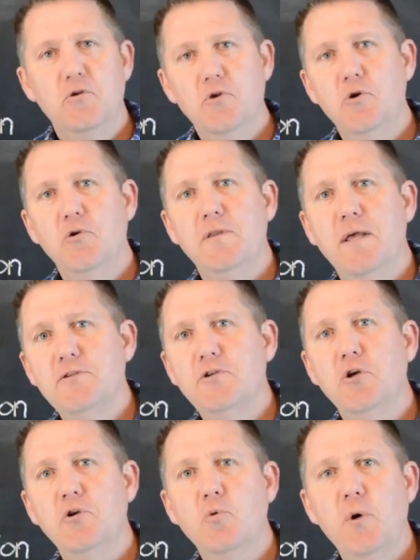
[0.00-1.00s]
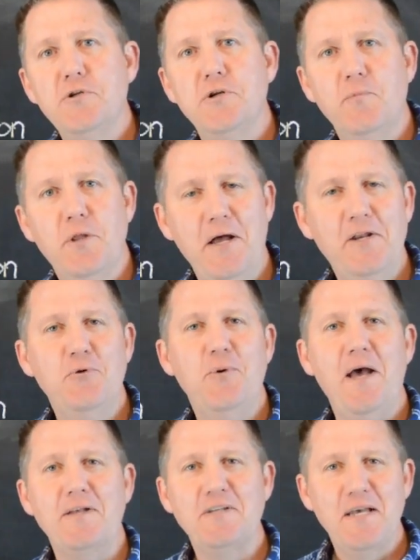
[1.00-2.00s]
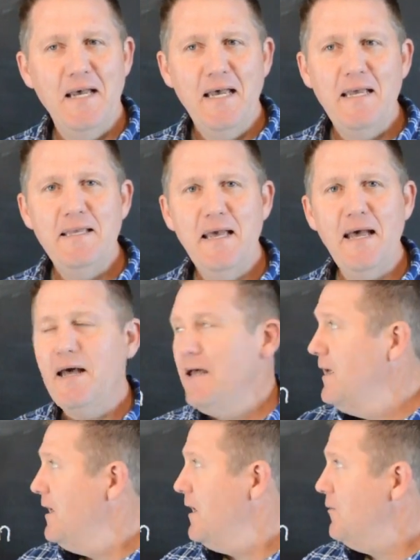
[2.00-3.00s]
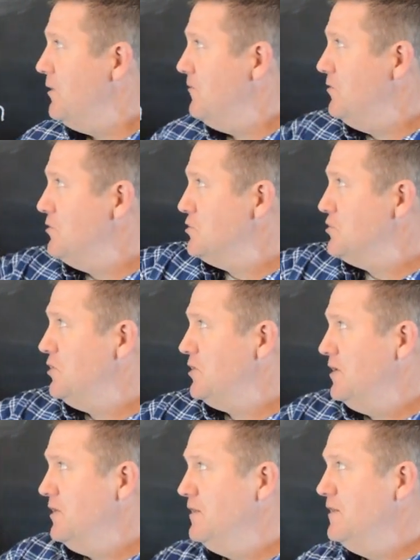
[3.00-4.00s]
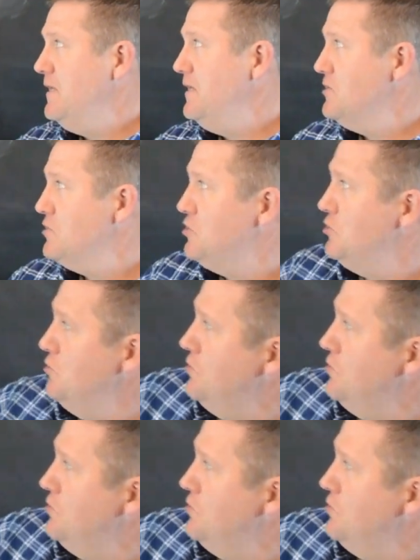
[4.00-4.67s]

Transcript: You know, that's a good question. I'm glad you asked. Yeah, I mean, if we just took these 2